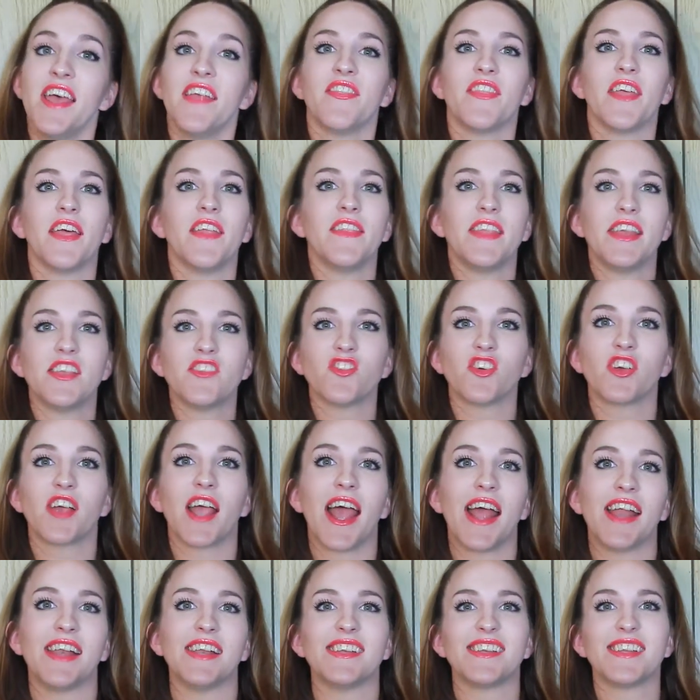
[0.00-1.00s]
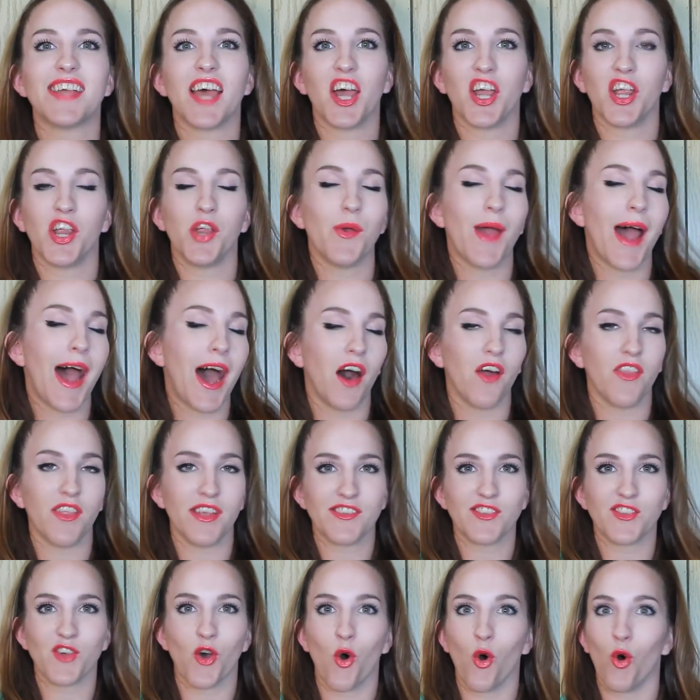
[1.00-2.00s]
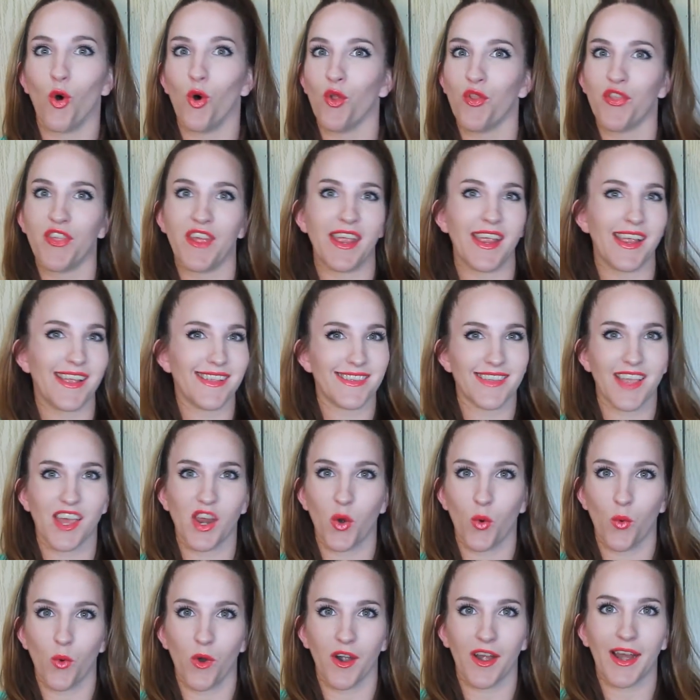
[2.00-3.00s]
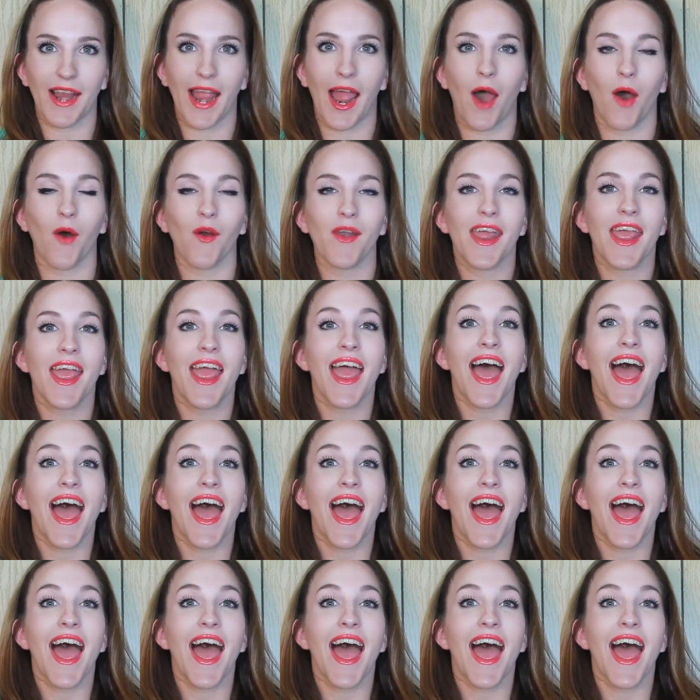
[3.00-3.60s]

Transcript: then this will kind of tell you how this whole thing is going to work out.